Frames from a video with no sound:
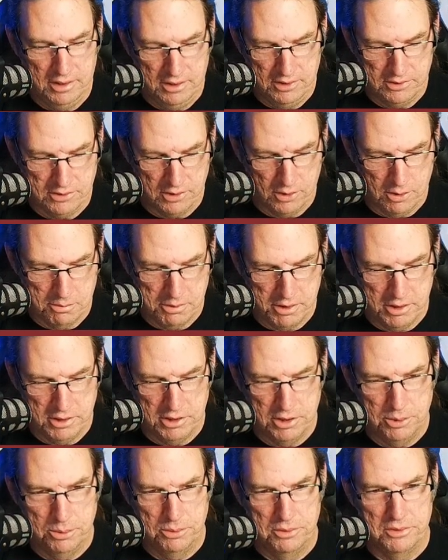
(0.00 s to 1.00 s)
So I'm going to
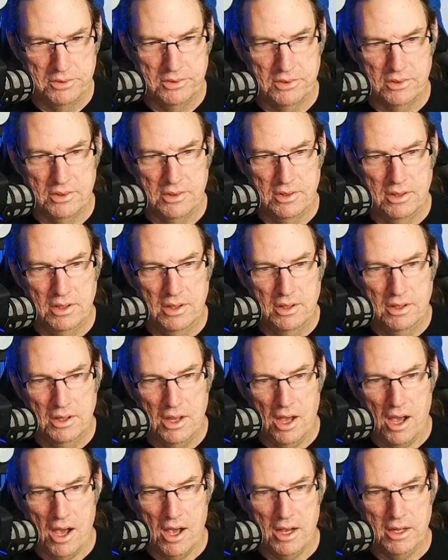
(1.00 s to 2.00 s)
use
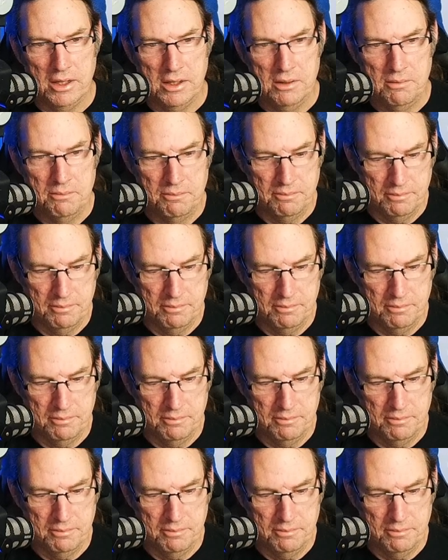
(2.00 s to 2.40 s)
I,